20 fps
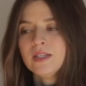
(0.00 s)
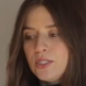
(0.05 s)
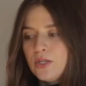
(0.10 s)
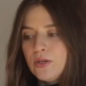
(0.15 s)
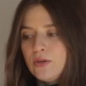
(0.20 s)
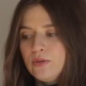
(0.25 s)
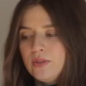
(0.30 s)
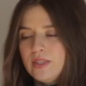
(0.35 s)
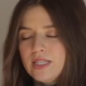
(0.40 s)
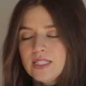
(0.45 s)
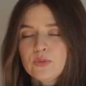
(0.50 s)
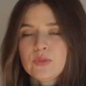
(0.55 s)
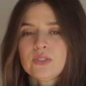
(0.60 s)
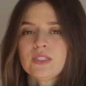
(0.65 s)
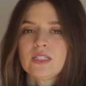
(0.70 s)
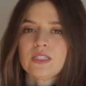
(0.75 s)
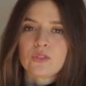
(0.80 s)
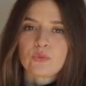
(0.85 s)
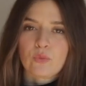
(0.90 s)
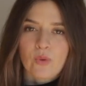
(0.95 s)
So this was
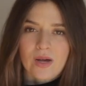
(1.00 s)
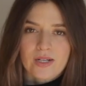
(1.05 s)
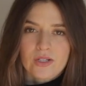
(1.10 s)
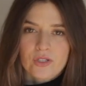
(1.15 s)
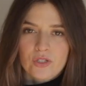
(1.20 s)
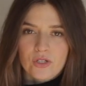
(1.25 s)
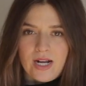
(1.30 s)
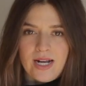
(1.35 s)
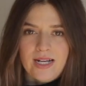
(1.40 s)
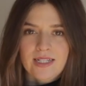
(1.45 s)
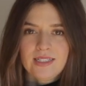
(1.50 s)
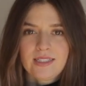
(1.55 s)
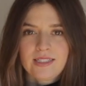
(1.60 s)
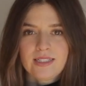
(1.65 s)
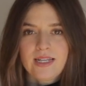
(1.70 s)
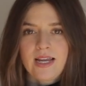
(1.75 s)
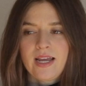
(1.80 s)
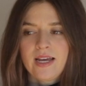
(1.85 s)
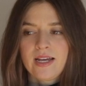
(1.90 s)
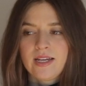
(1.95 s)
a sweater dress
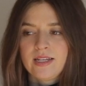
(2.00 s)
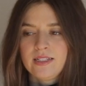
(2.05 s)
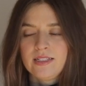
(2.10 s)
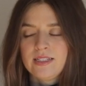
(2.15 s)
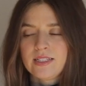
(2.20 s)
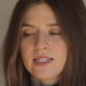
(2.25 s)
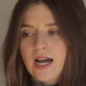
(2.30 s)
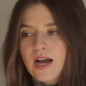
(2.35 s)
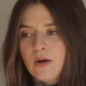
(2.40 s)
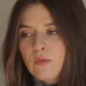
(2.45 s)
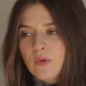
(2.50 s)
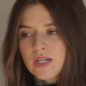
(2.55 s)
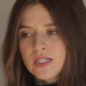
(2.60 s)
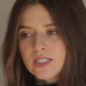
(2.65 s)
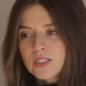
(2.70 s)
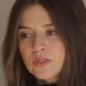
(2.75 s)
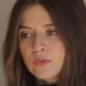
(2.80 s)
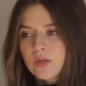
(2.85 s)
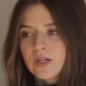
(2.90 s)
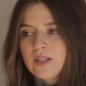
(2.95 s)
and I
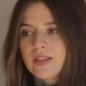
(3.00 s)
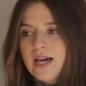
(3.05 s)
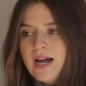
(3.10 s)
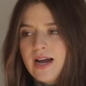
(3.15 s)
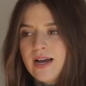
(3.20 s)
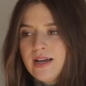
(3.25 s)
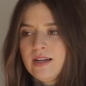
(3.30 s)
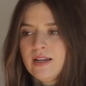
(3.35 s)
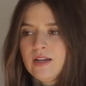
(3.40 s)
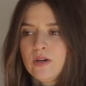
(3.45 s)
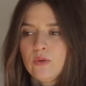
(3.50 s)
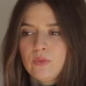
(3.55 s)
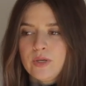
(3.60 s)
wanted to wear that